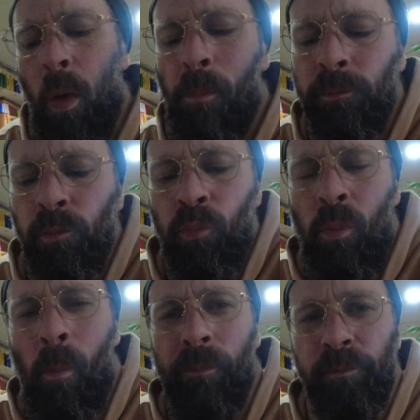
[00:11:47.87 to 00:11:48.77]

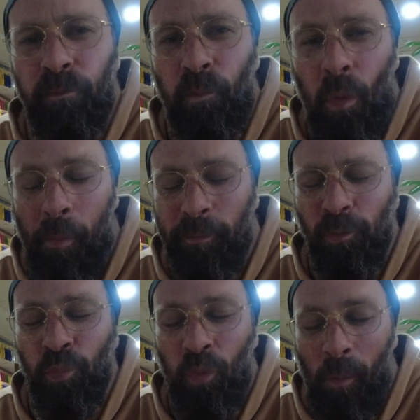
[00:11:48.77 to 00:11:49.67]
Mmm,
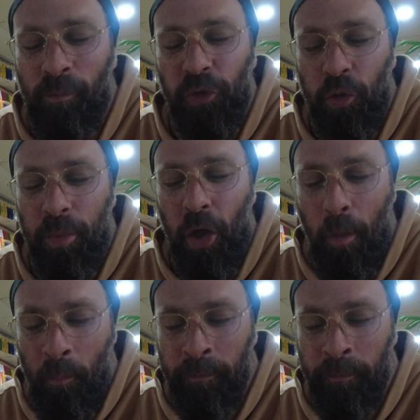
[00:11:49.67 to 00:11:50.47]
mm. Super good.